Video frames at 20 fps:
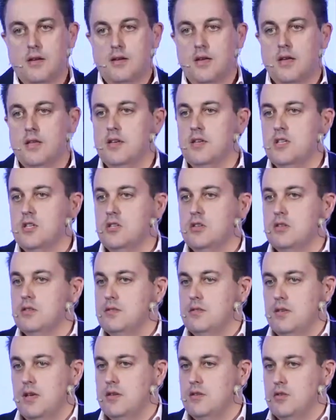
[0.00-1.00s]

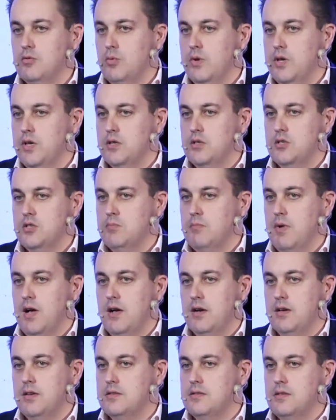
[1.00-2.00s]
conditions under which
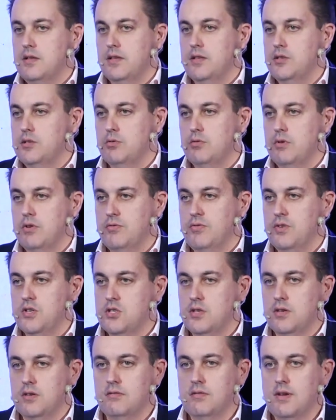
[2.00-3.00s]
markets lead to an
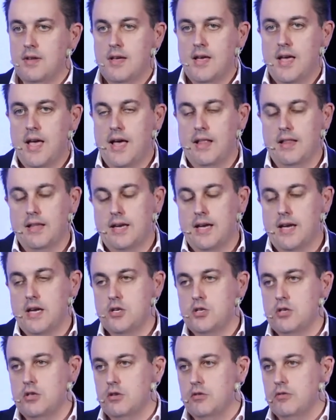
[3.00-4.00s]
efficient
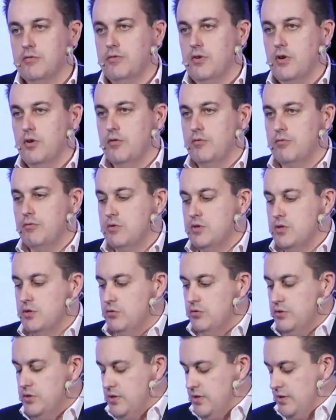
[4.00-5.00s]
allocation of
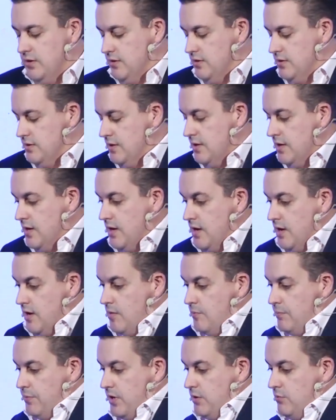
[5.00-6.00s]
resources.
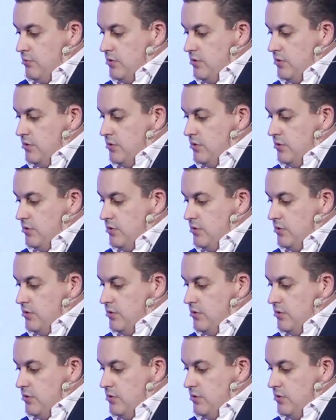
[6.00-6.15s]
But it